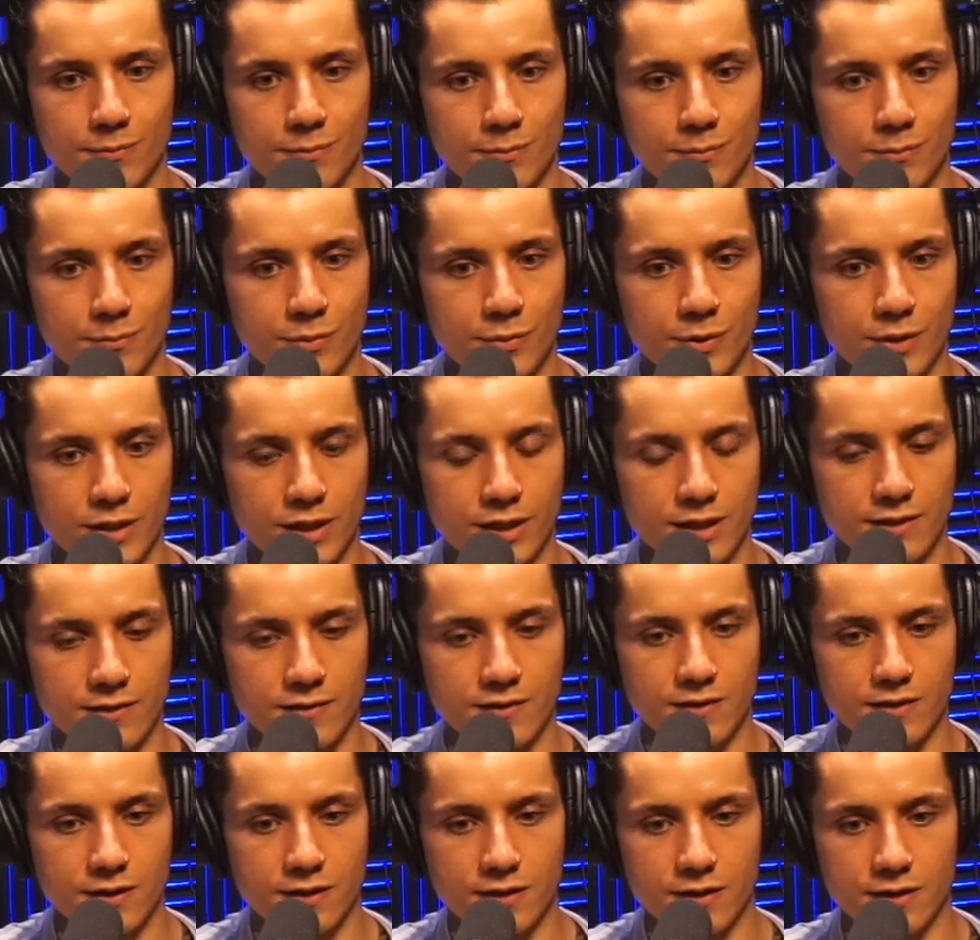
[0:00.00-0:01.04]

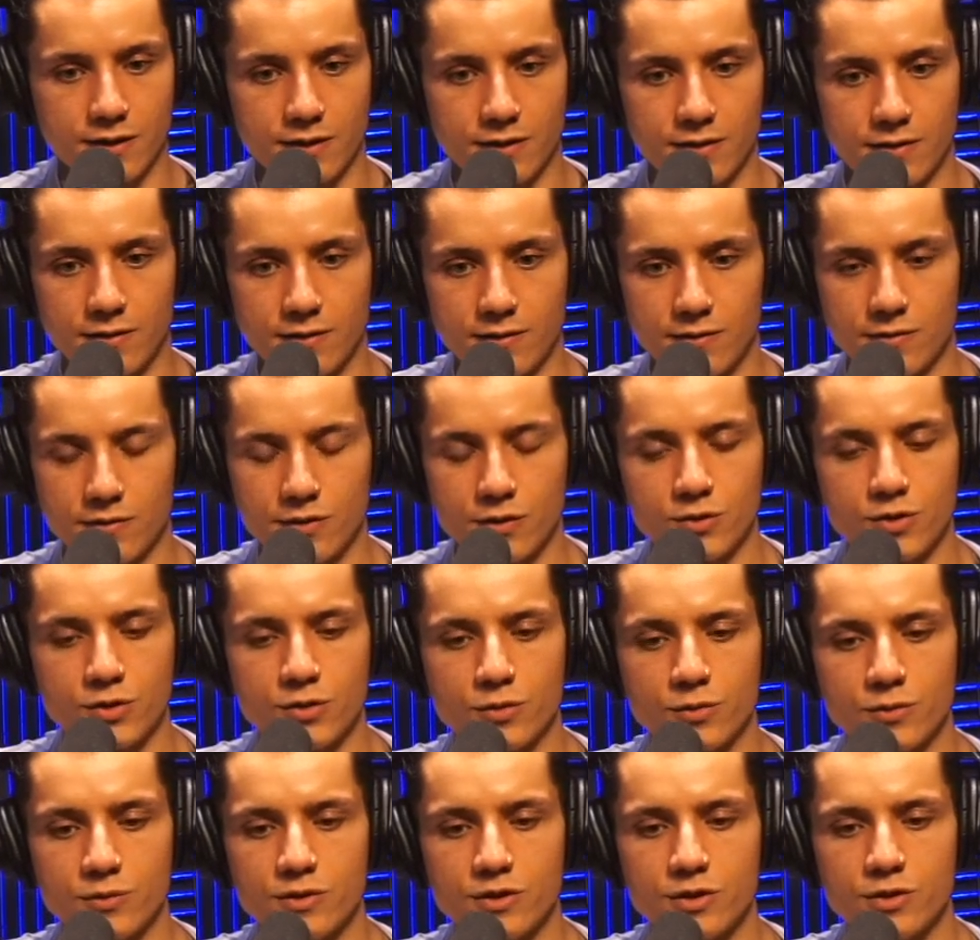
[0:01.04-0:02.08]
But did
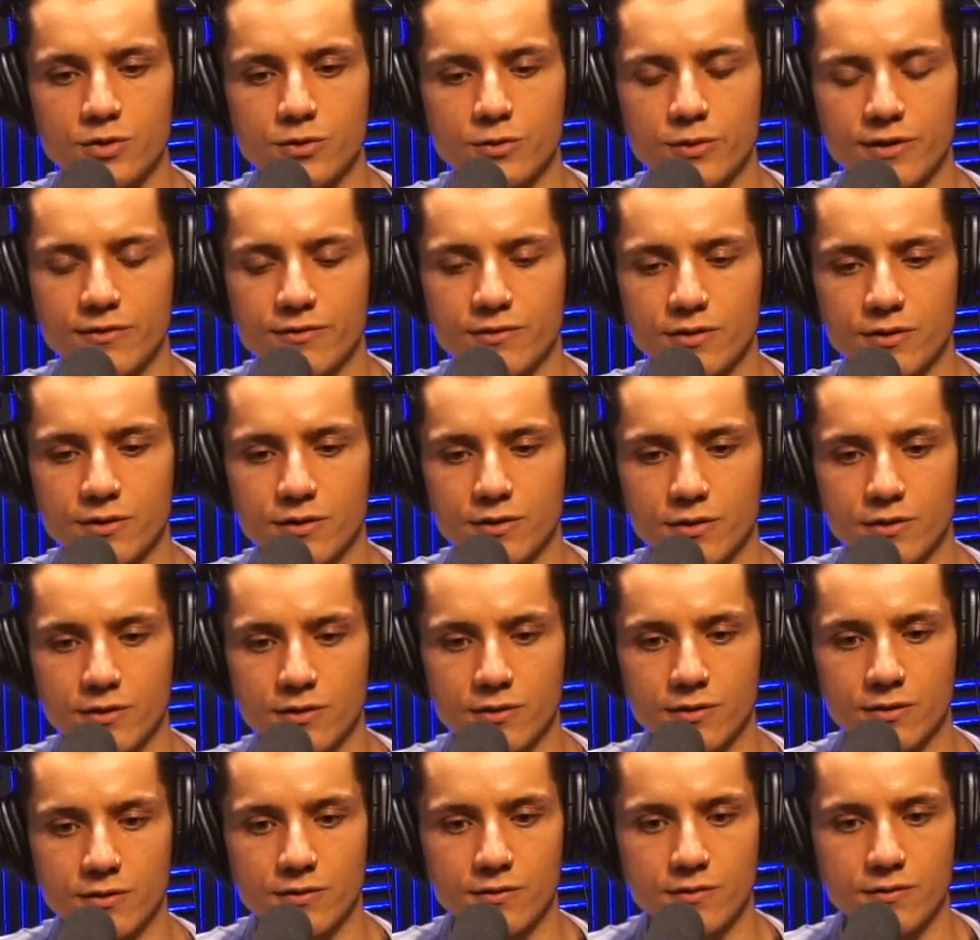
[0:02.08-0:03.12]
you
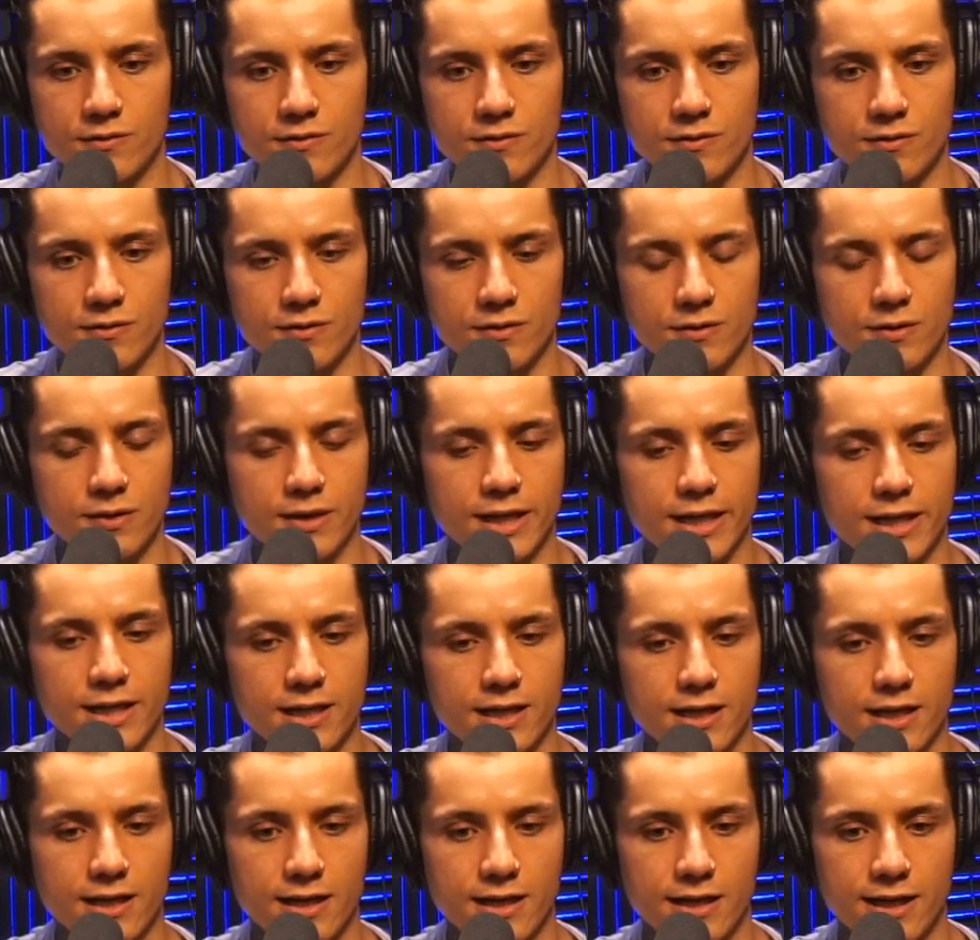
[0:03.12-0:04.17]
ever, like,
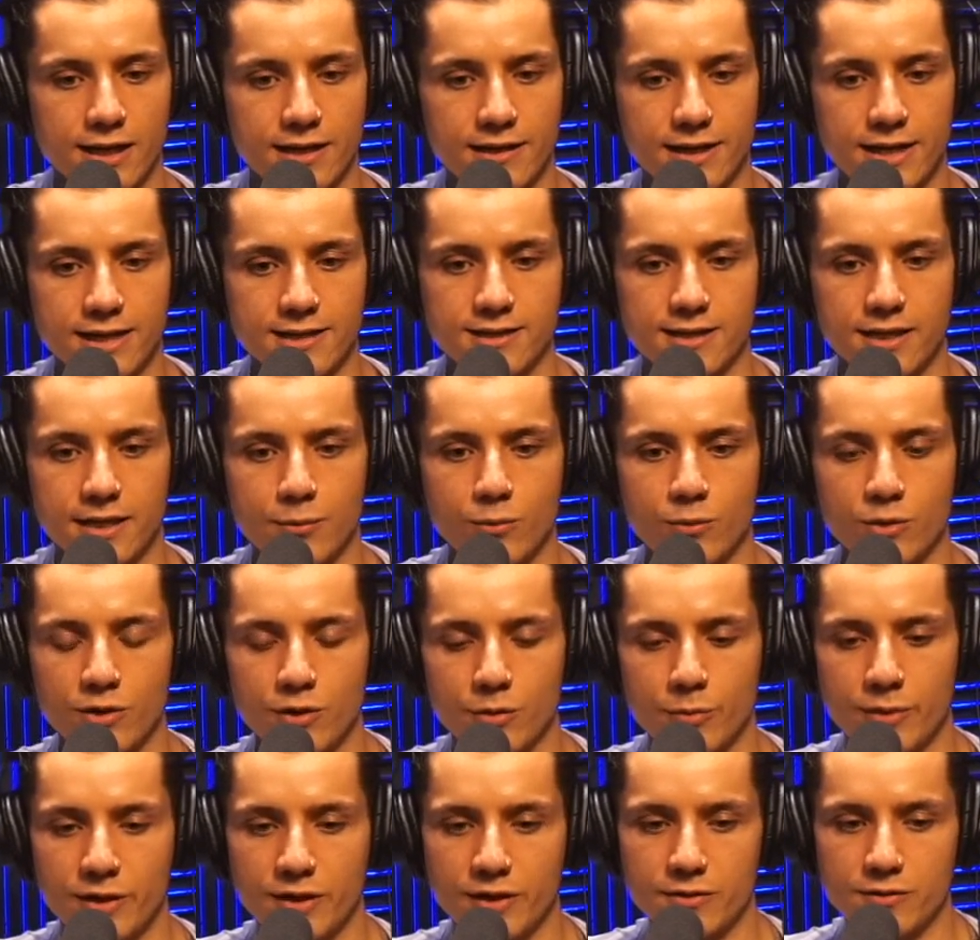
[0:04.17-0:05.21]
at that time, were your
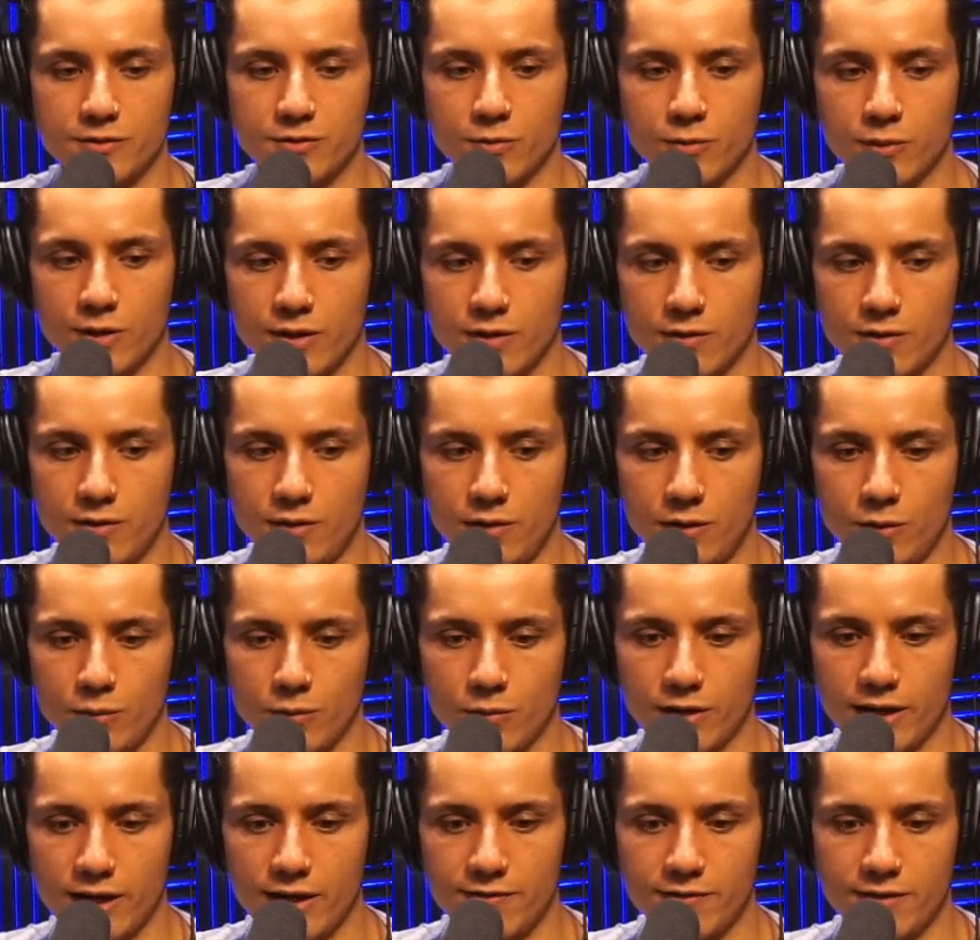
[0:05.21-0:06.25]
parents aware that you
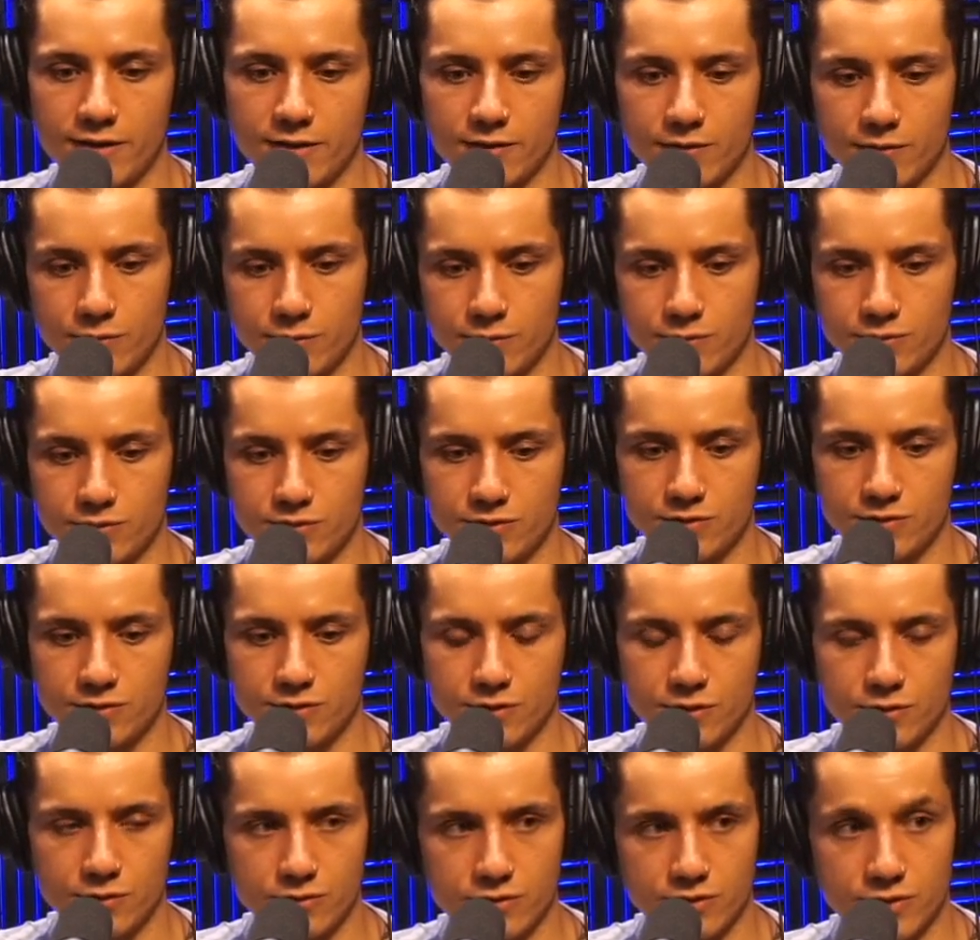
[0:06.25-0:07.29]
were having
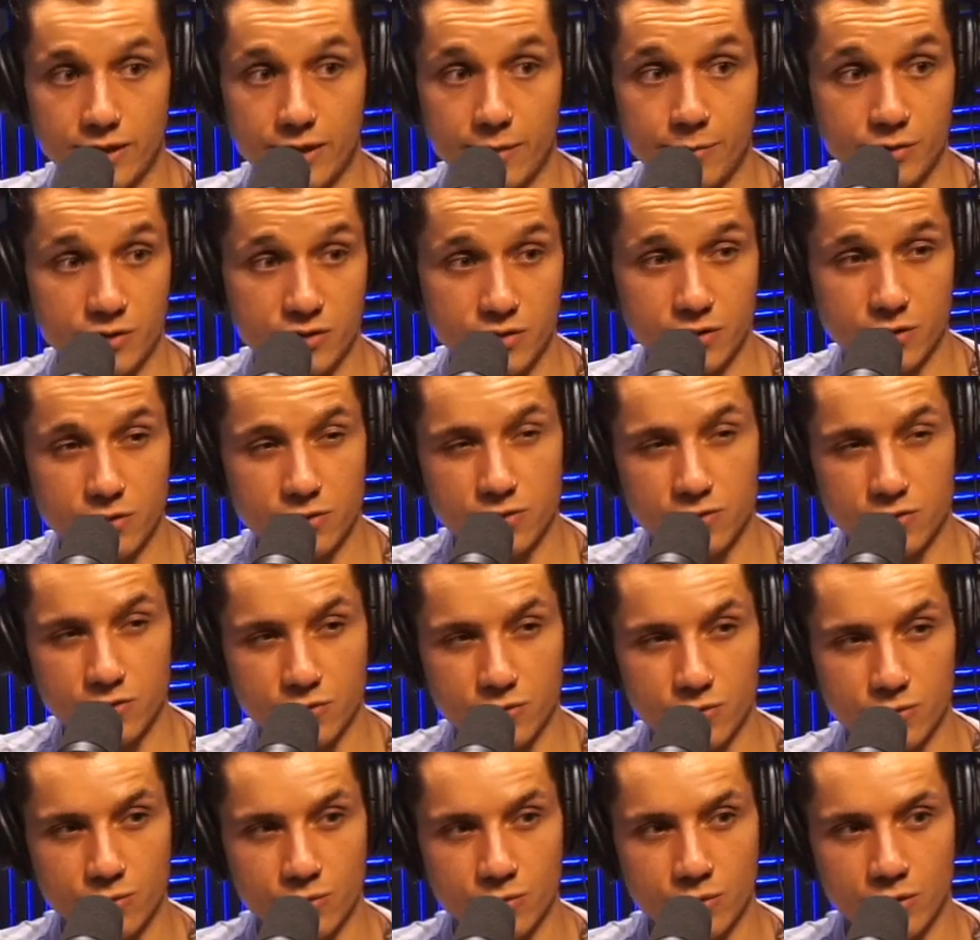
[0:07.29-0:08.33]
those episodes
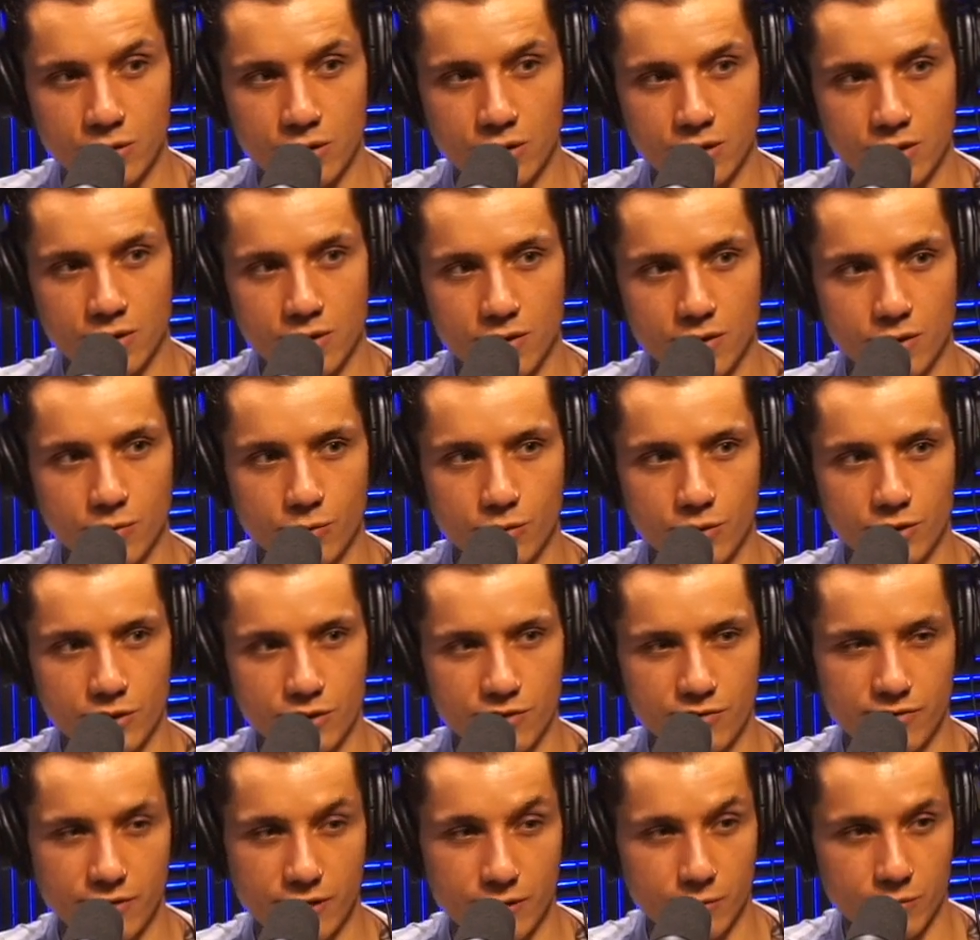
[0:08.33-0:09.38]
too? Or was your
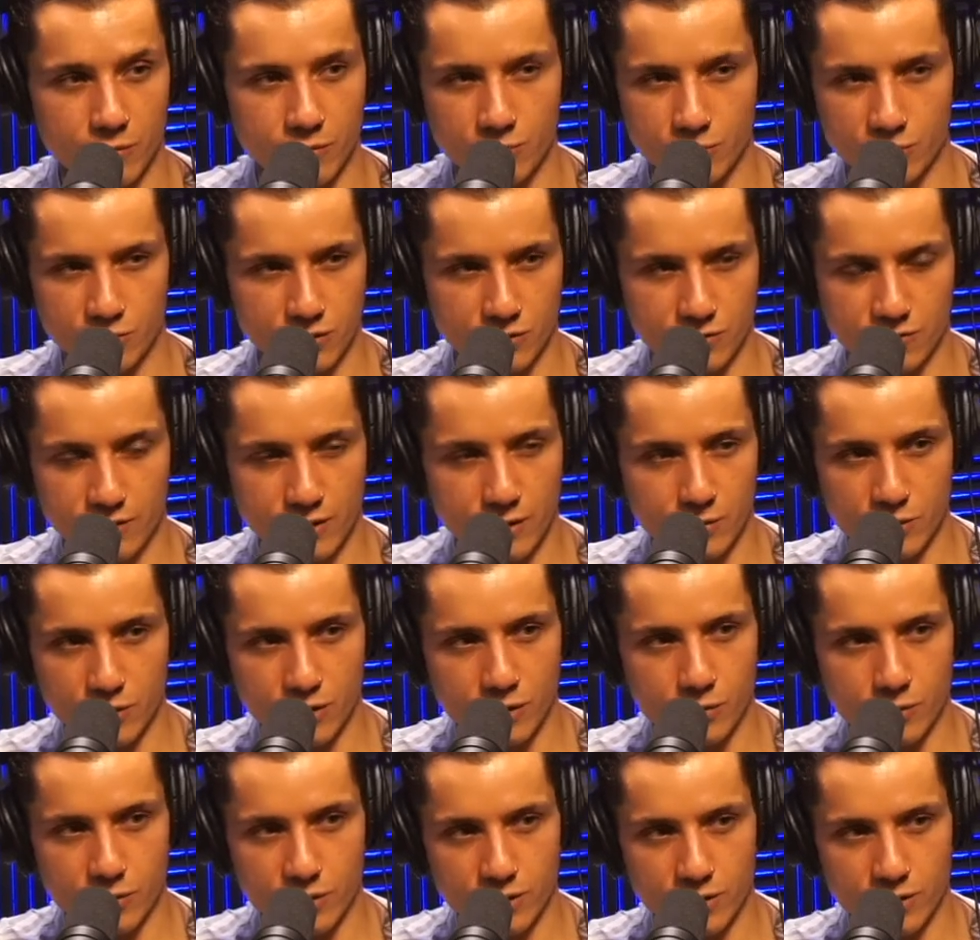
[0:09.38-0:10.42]
family aware?